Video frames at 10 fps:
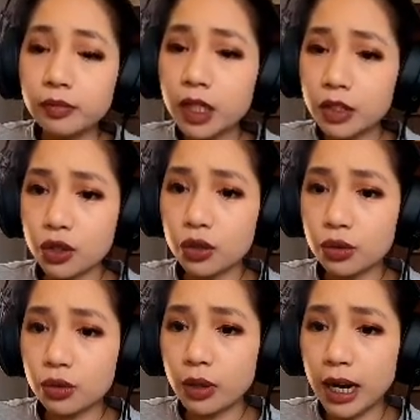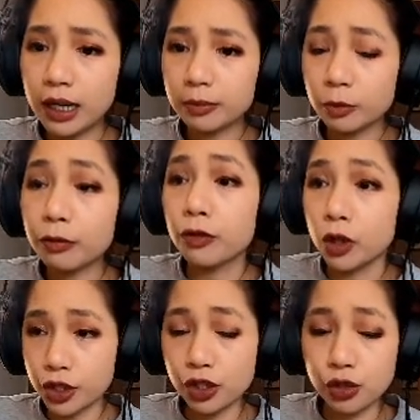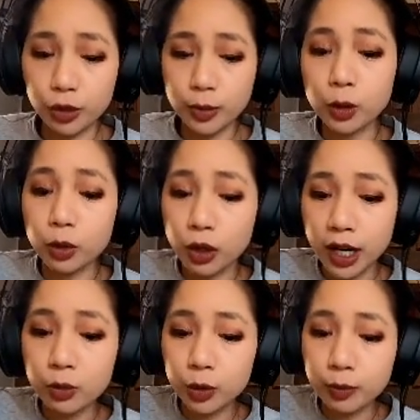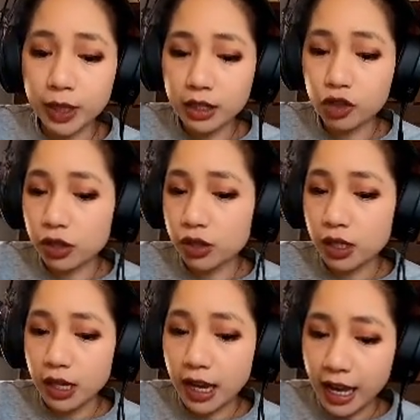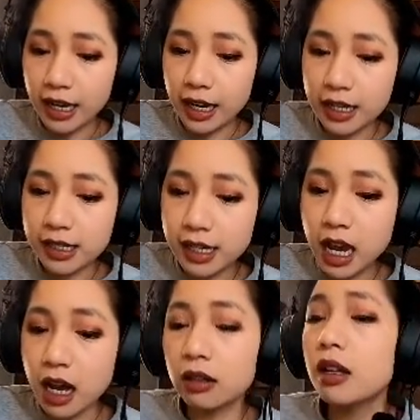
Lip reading: to refer to sodium chloride would be just NaCl.